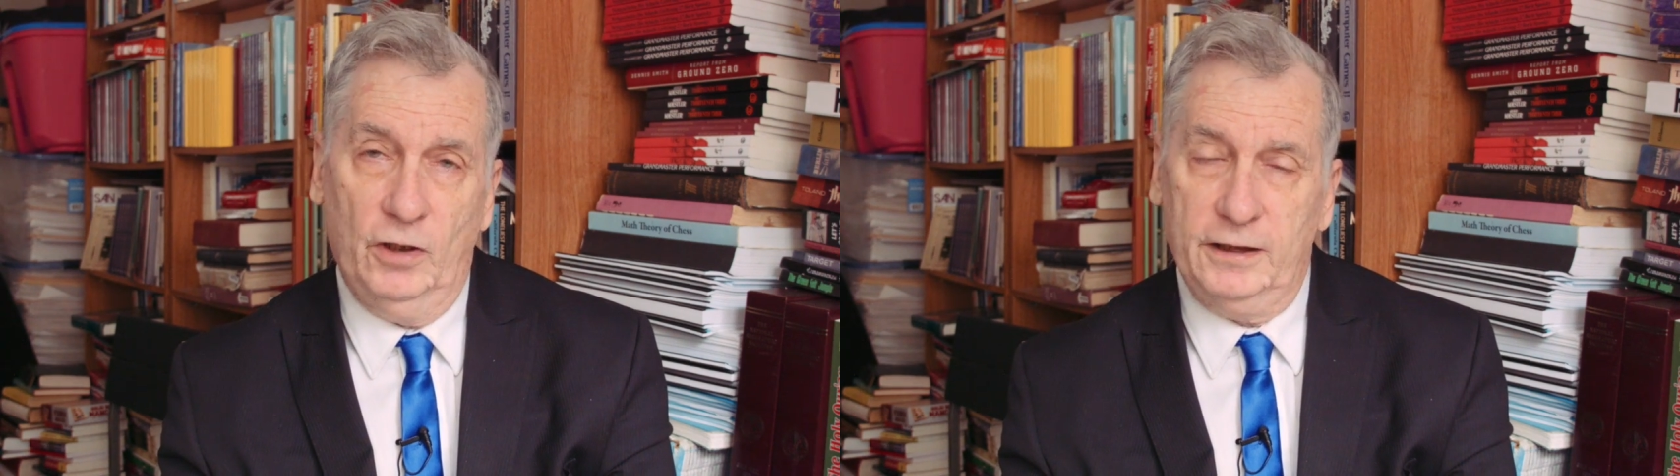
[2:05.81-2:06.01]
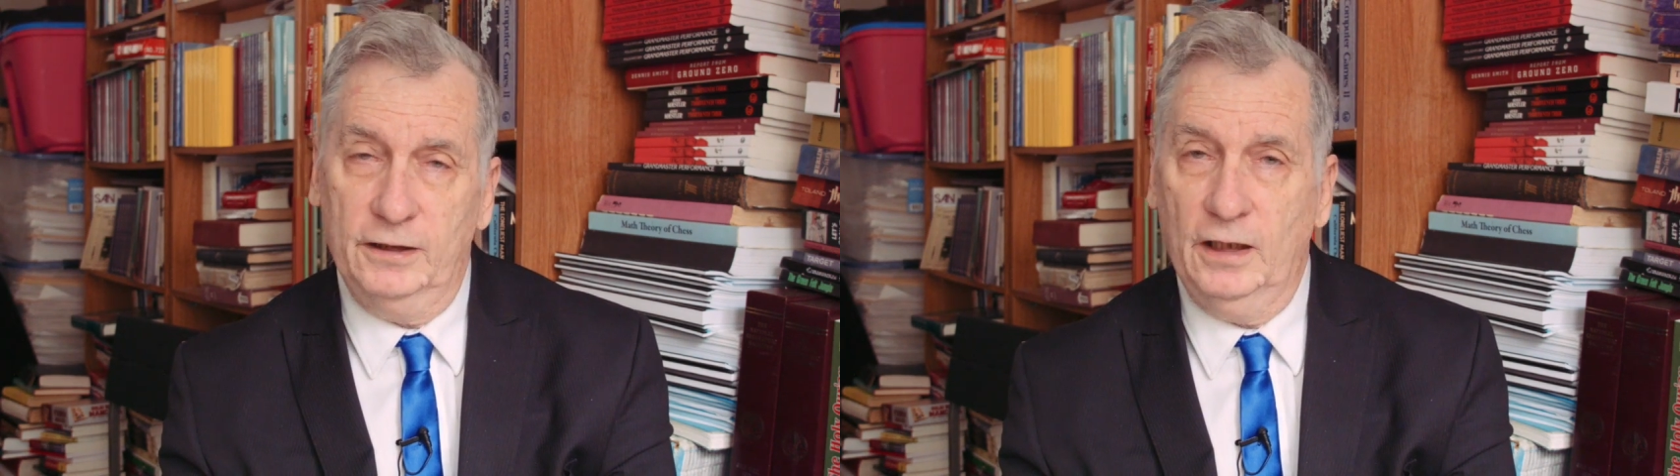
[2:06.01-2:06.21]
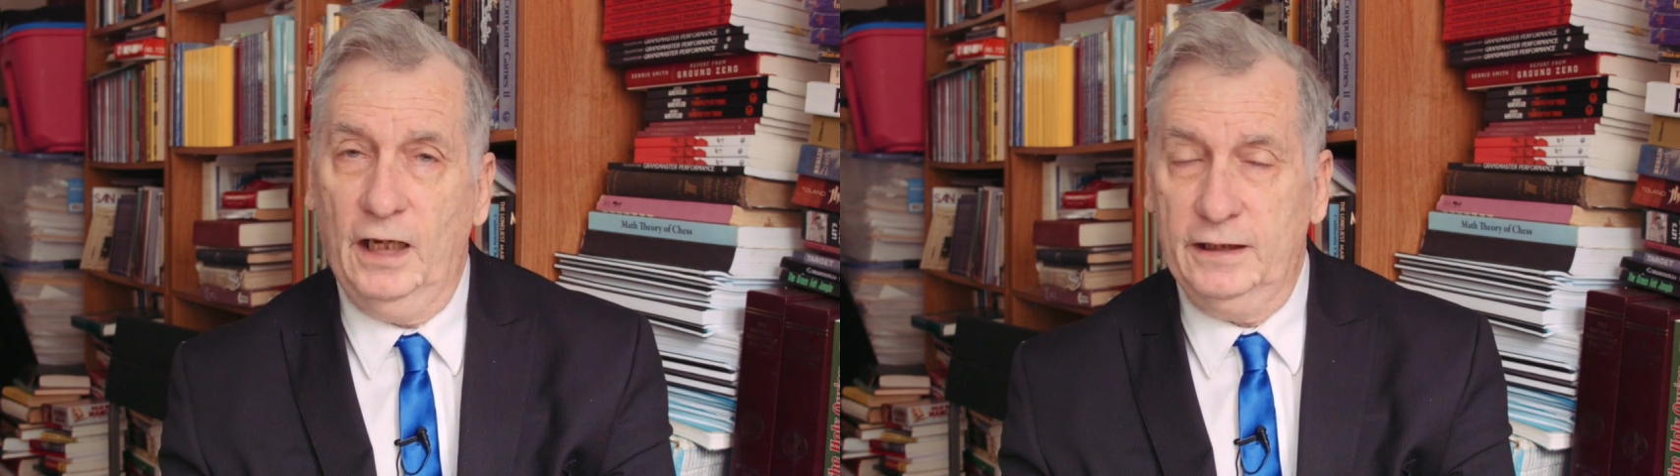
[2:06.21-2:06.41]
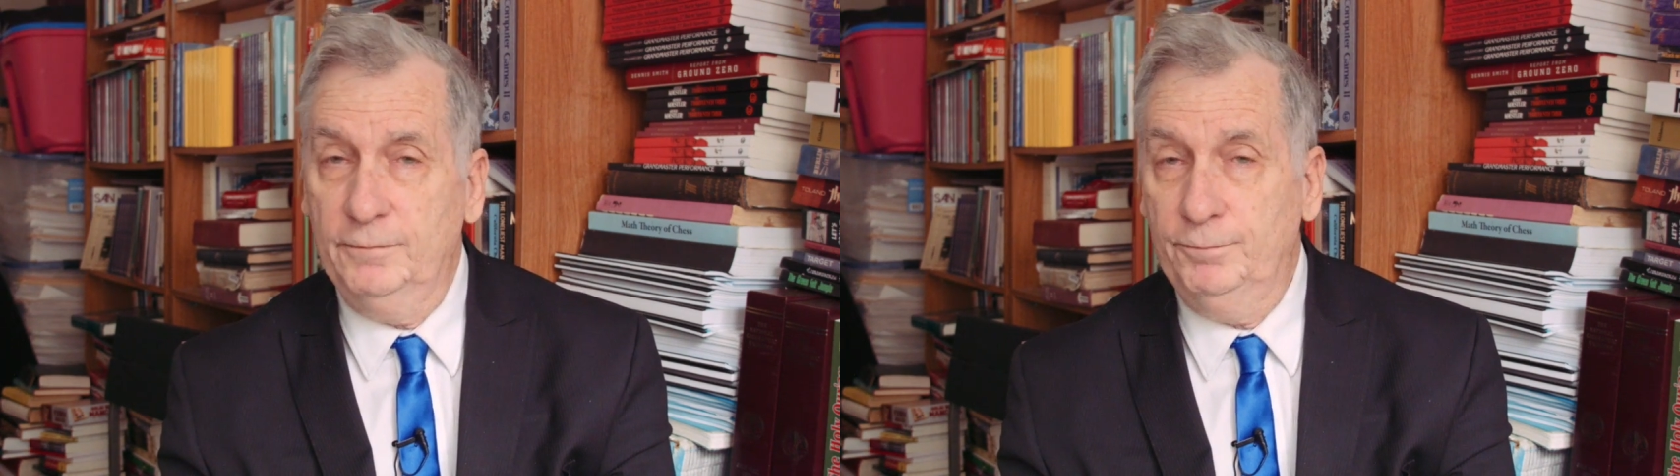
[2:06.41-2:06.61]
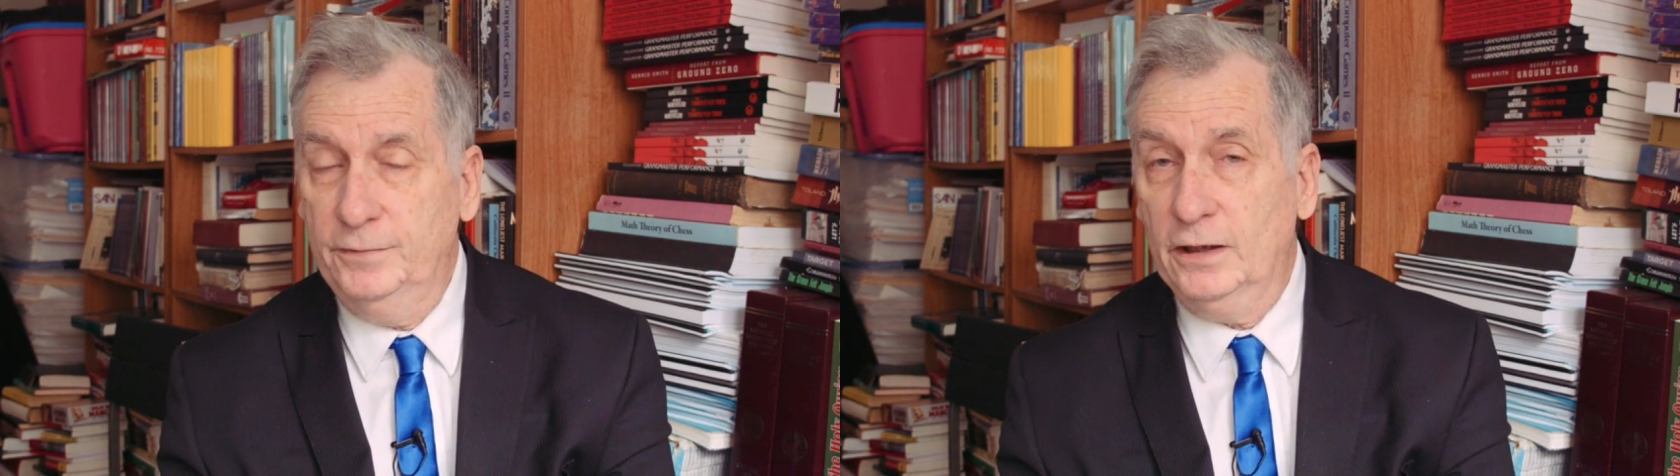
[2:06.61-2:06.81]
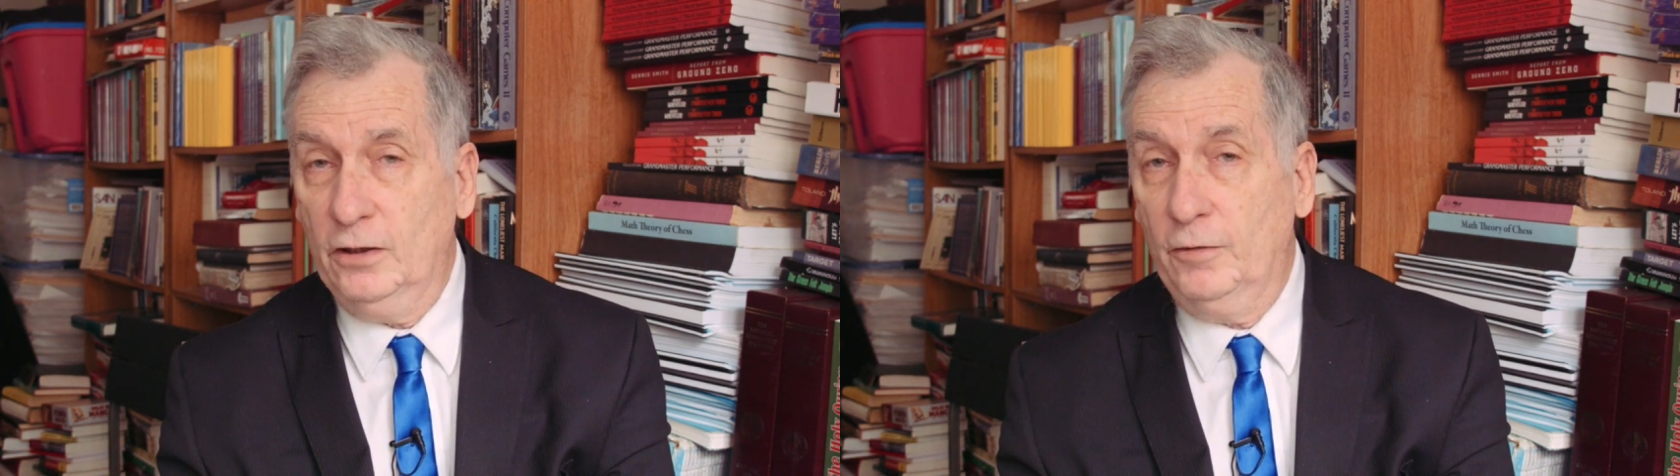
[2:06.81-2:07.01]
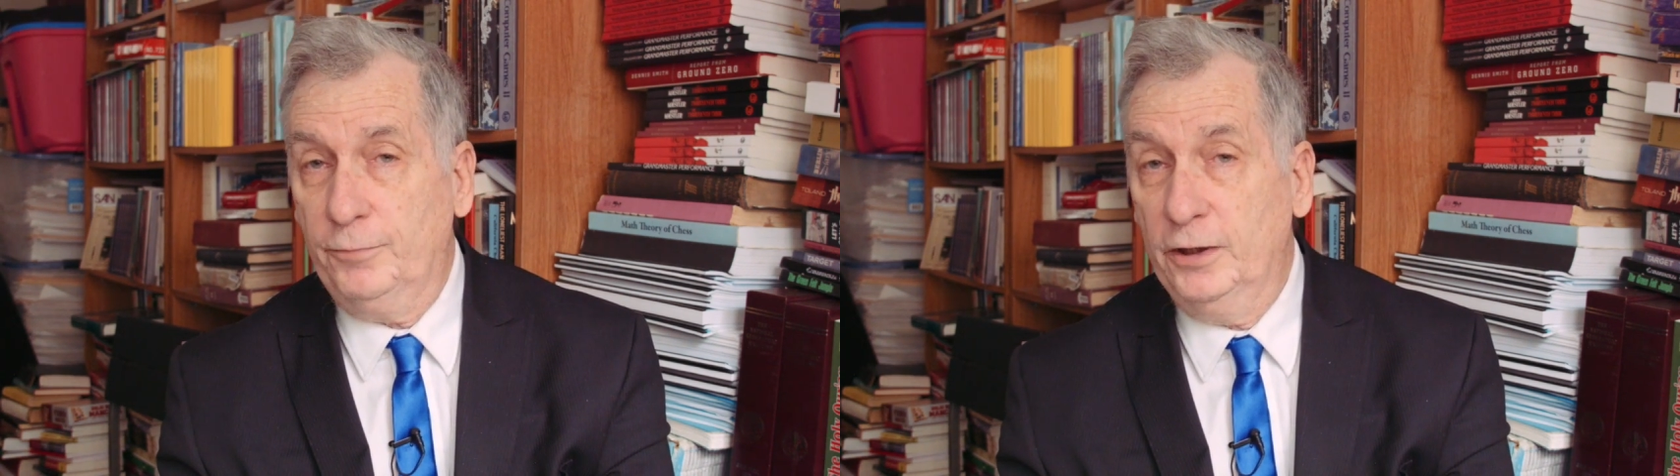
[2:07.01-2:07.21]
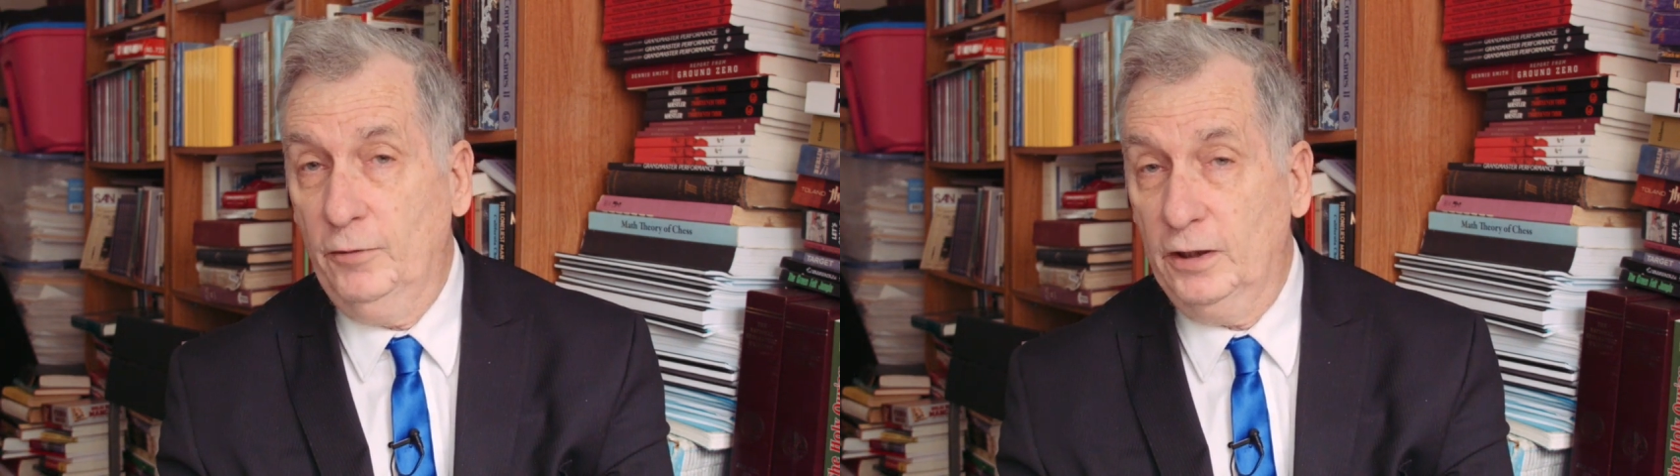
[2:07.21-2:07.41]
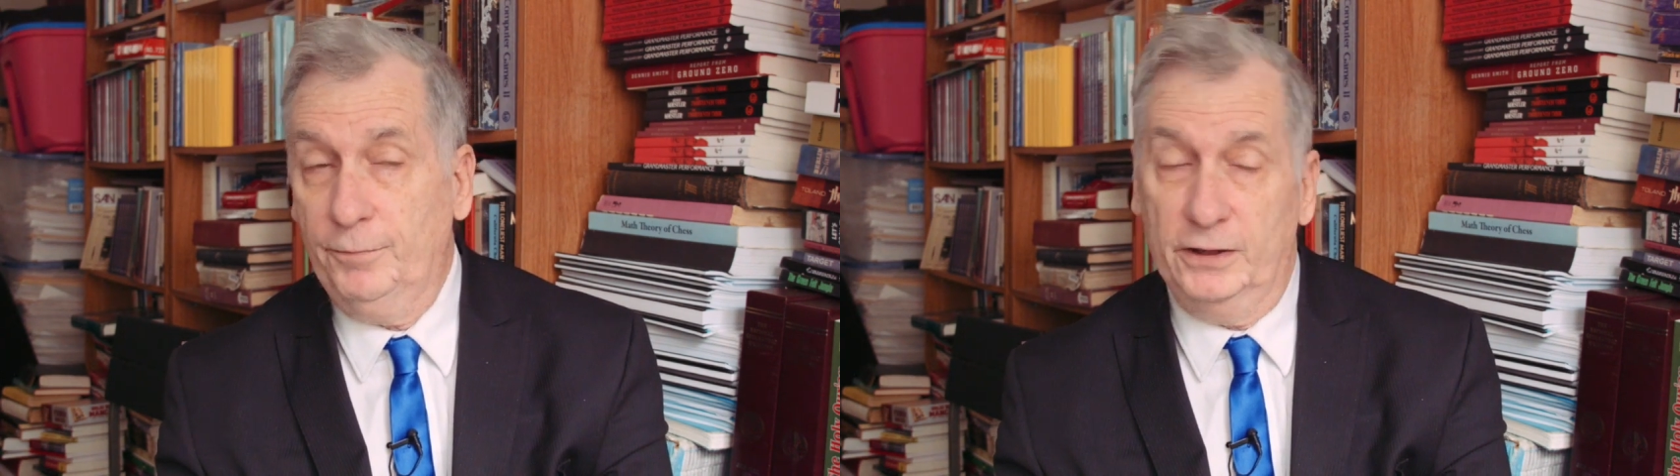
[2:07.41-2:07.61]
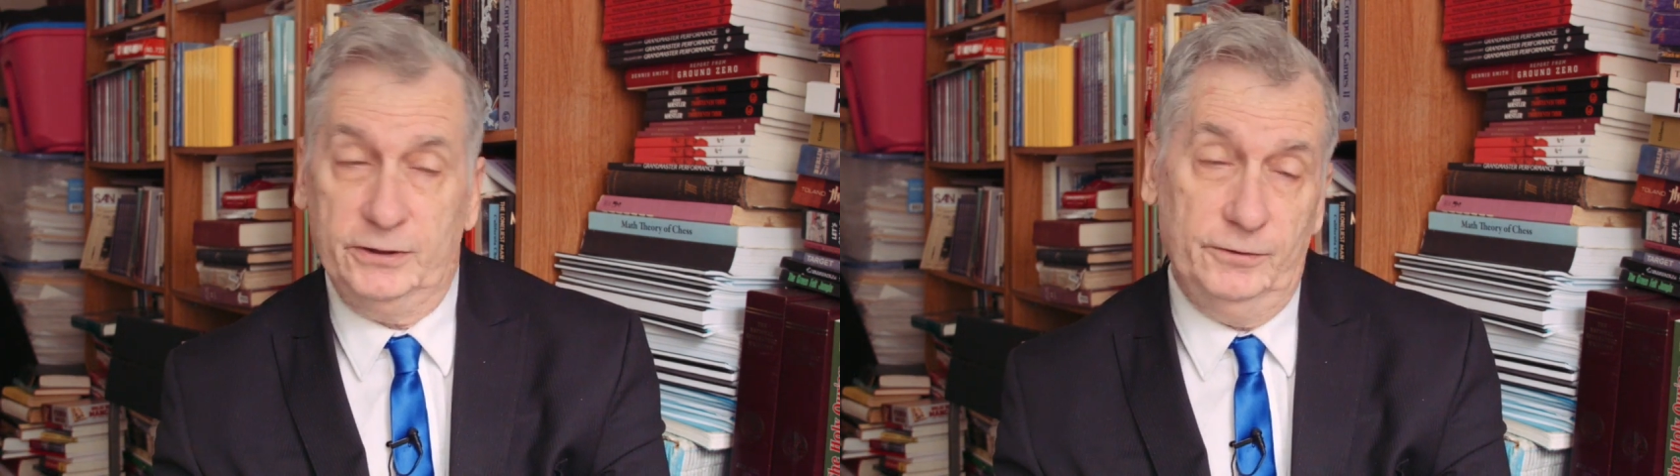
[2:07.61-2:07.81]
can get along pretty well in
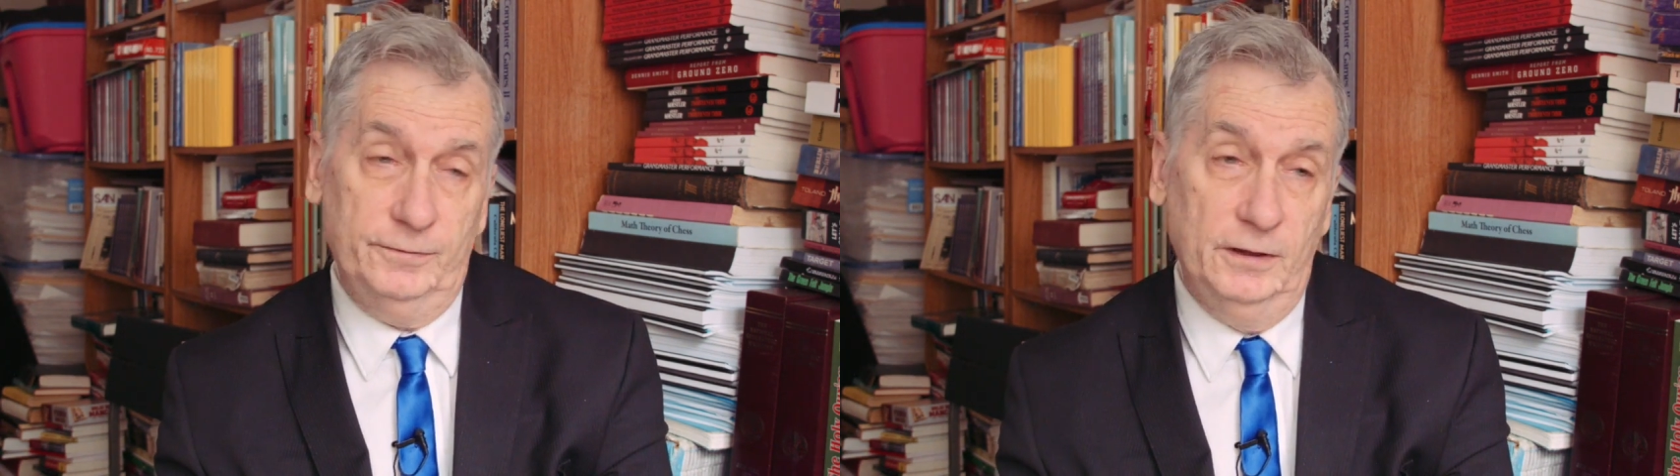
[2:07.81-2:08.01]
Pashto.